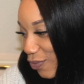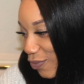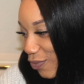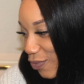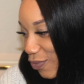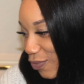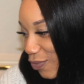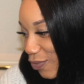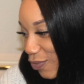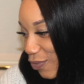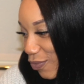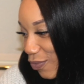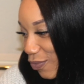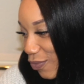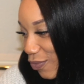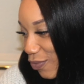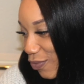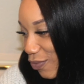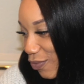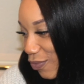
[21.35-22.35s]

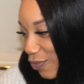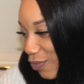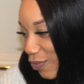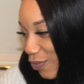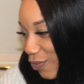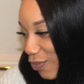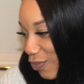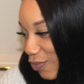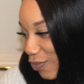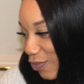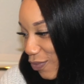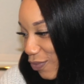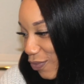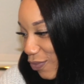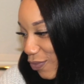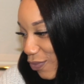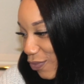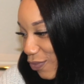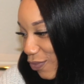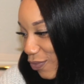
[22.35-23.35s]

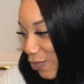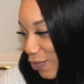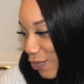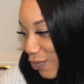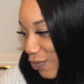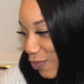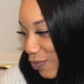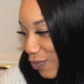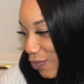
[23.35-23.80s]
Nothing is said.